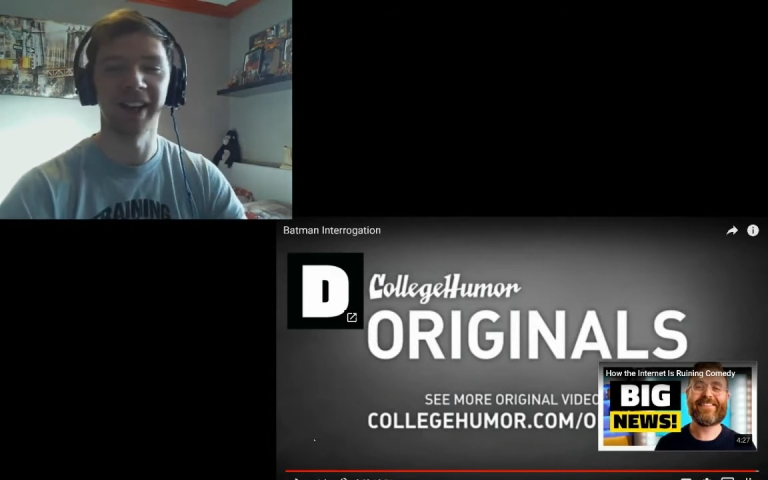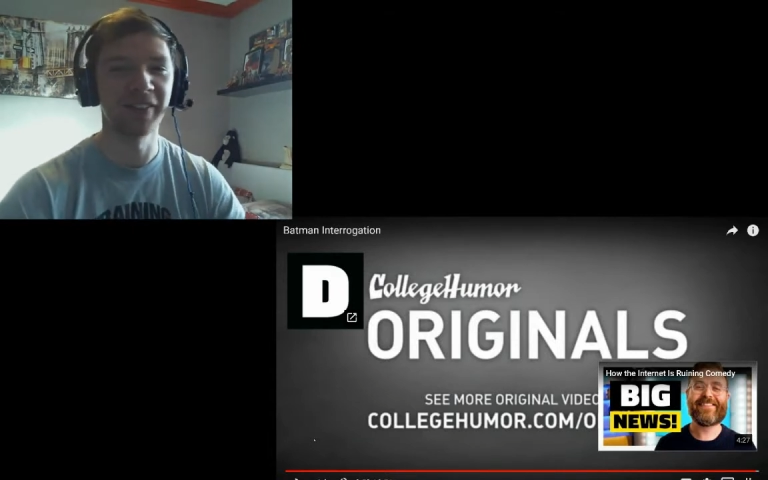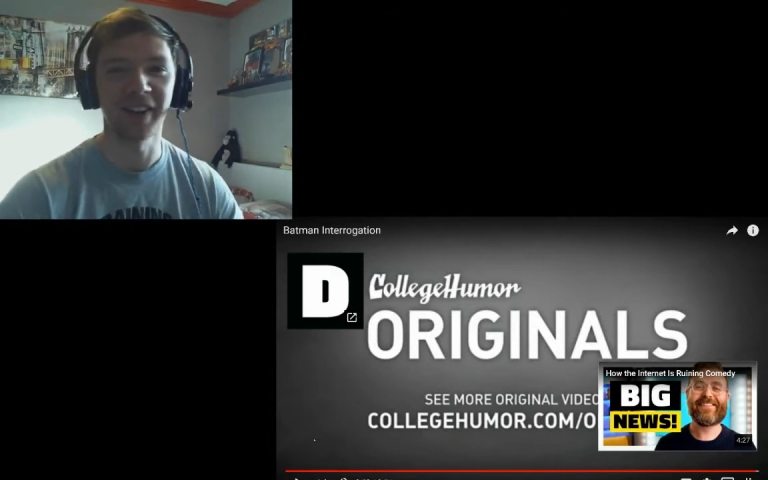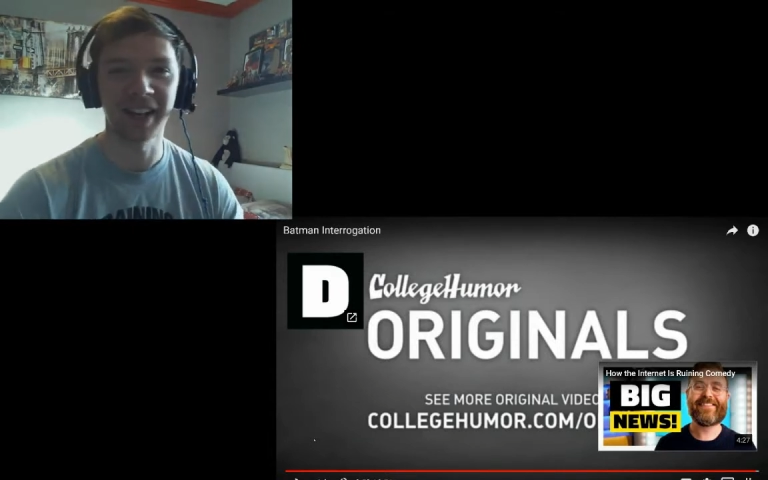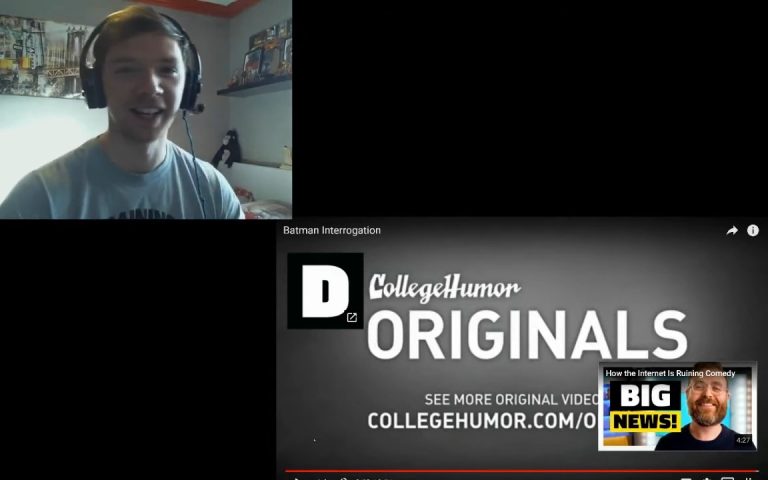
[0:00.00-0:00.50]
I
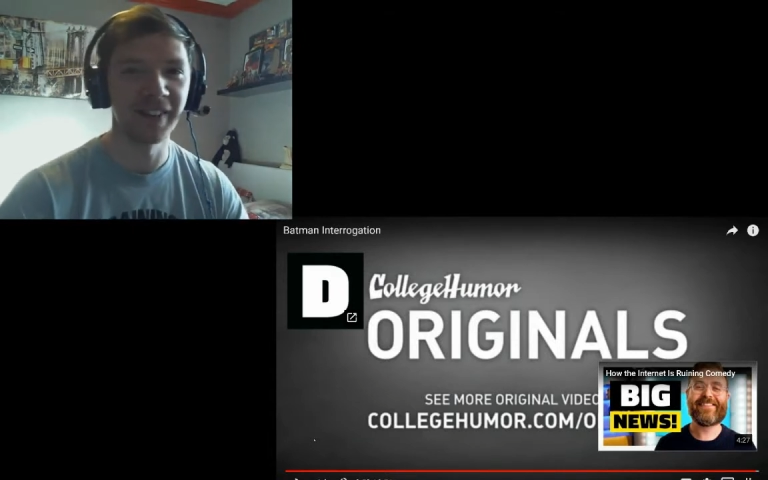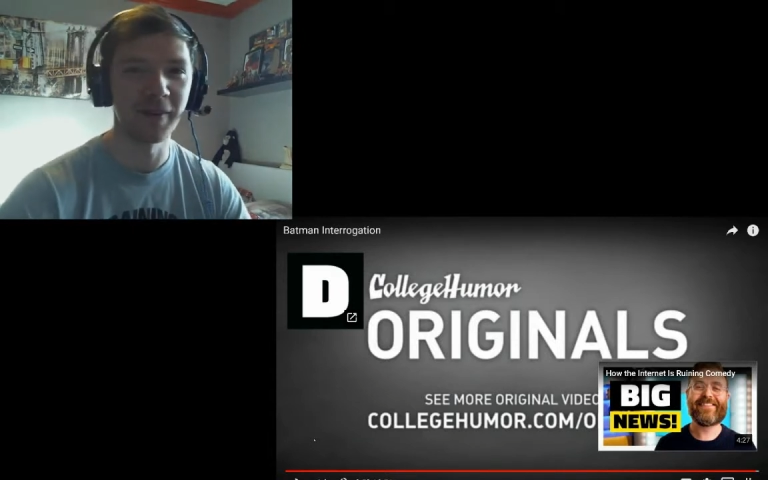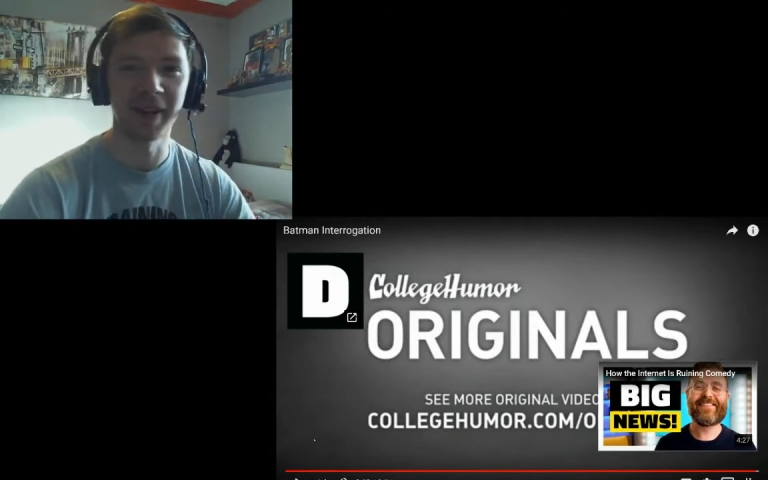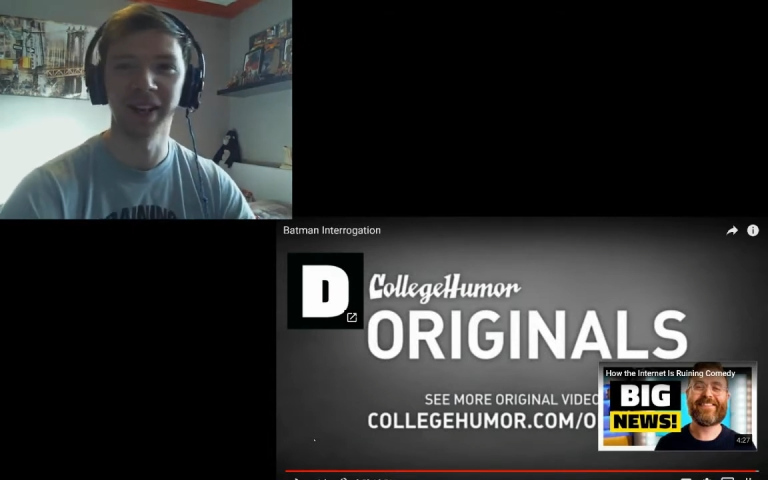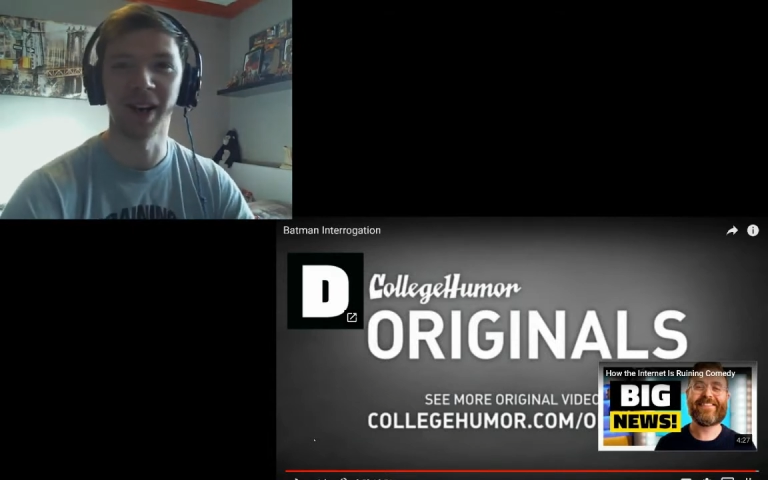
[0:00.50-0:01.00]
fucking love a
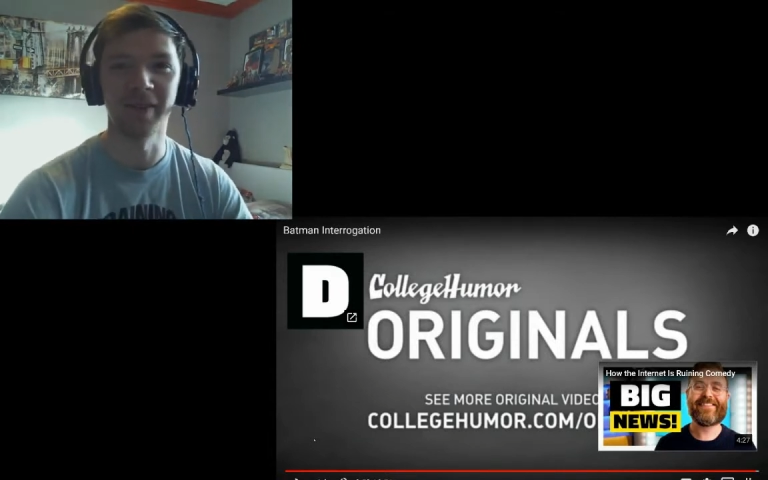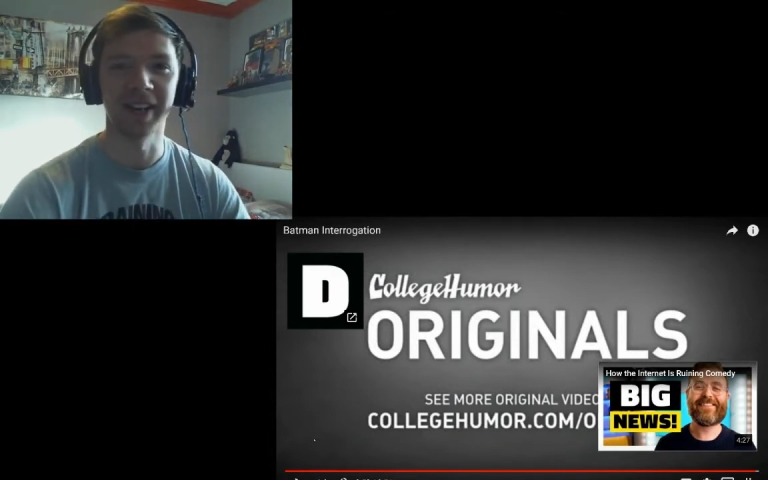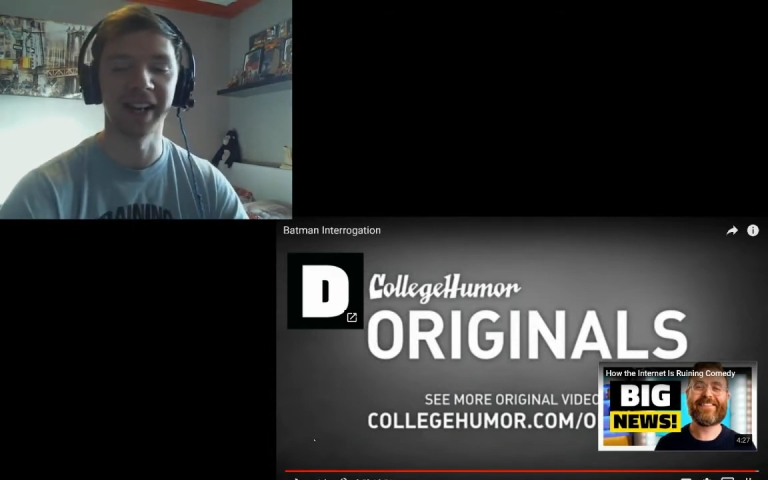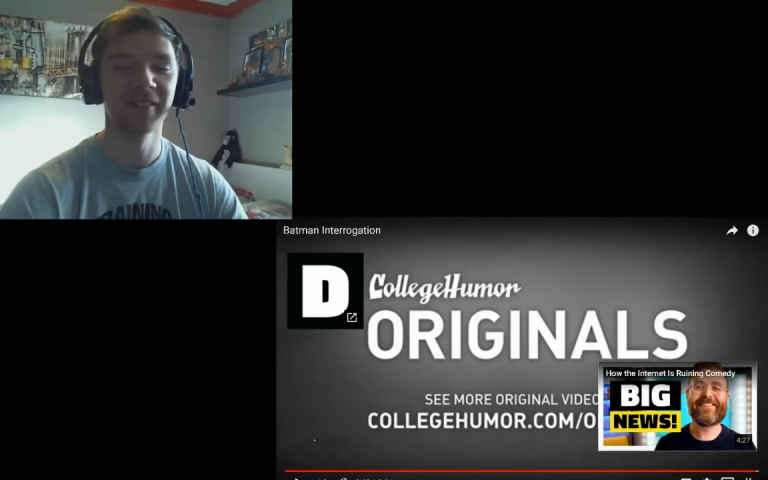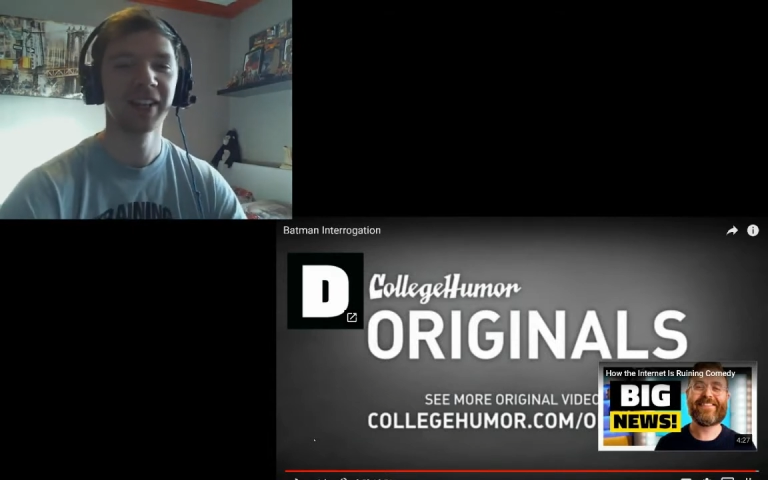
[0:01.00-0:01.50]
bit of
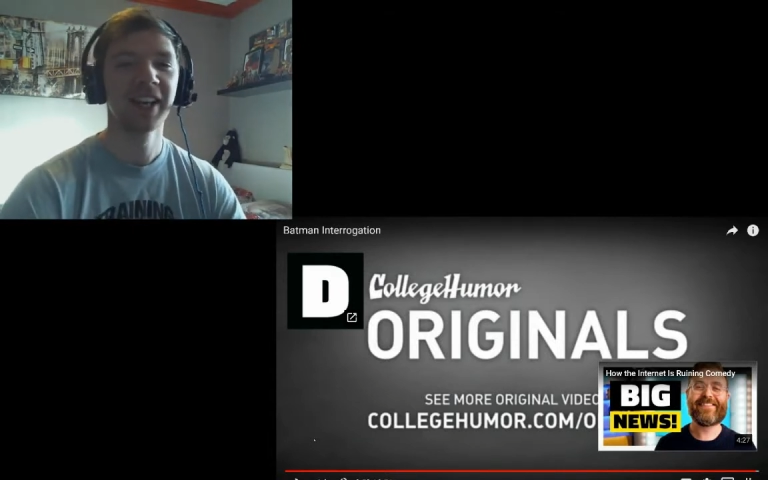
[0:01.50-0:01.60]
comedy.